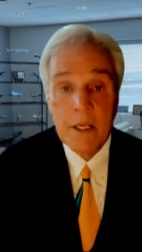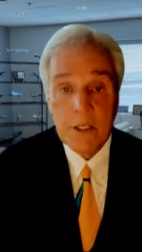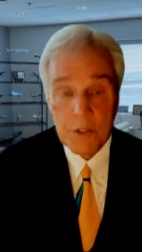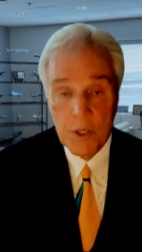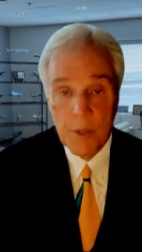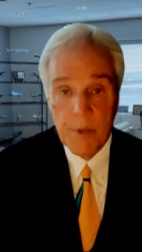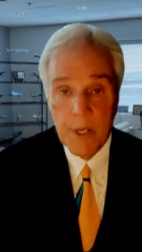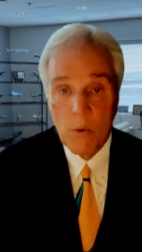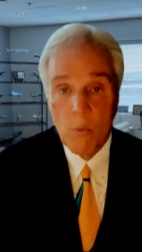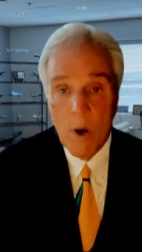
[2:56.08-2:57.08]

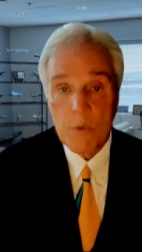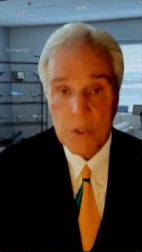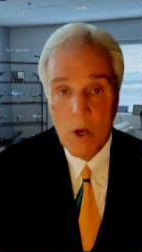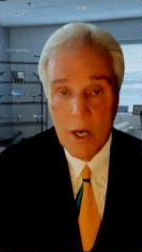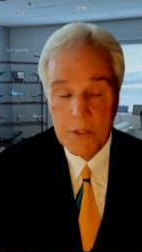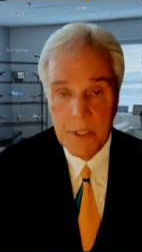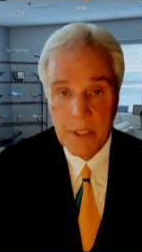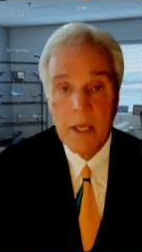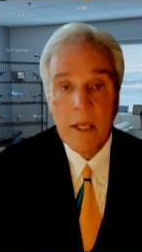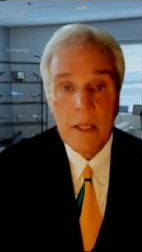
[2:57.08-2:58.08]
determining what was
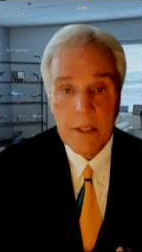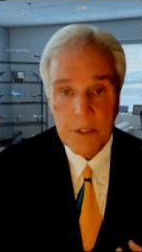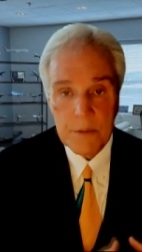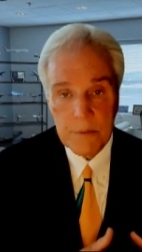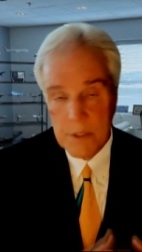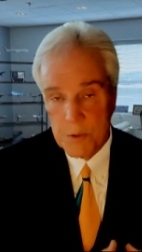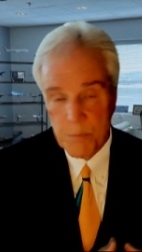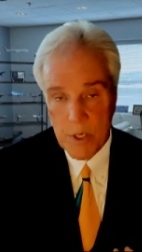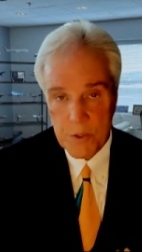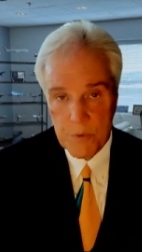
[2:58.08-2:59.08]
causing this
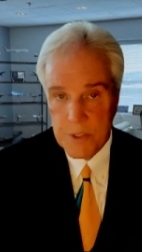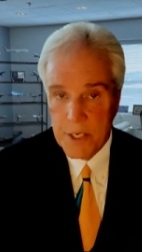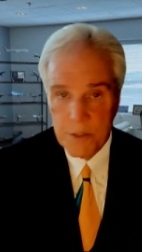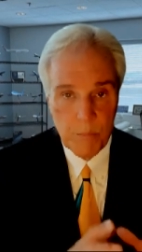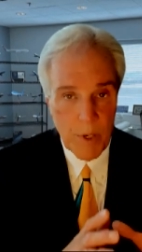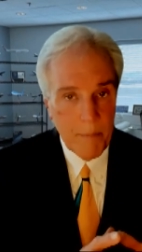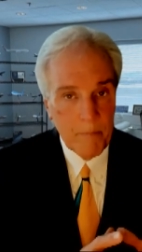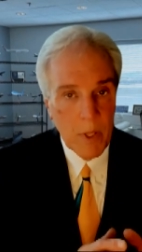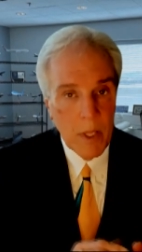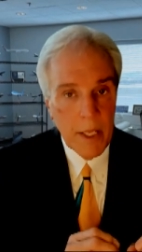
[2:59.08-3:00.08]
pressurization
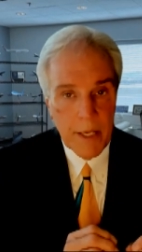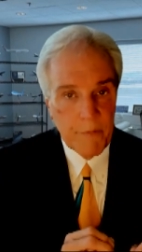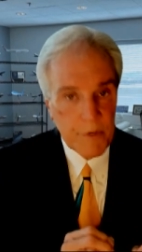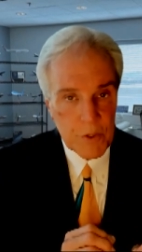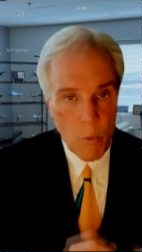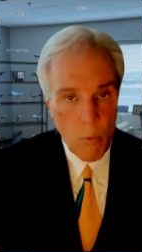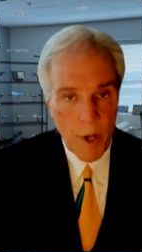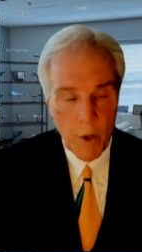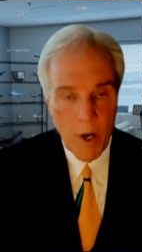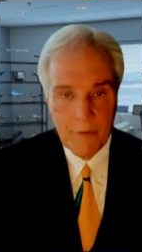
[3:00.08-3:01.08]
problem. If it's a
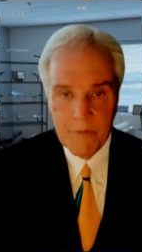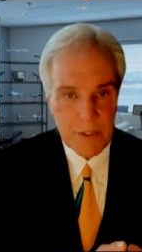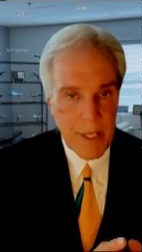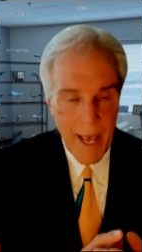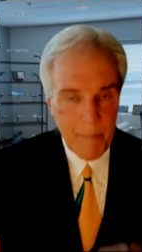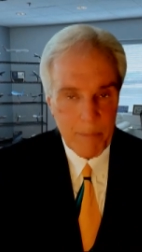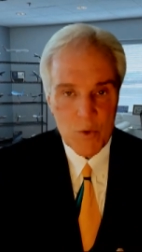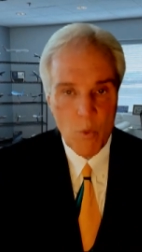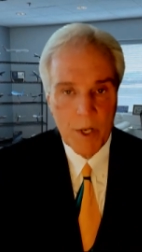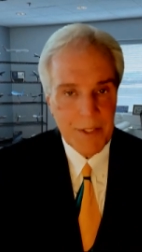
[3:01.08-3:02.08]
one-off, it
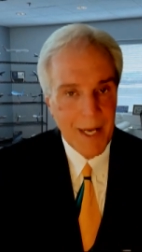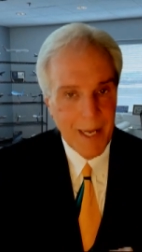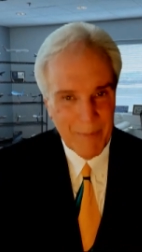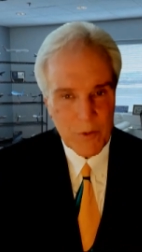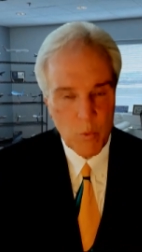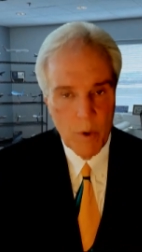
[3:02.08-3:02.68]
happens one time, that's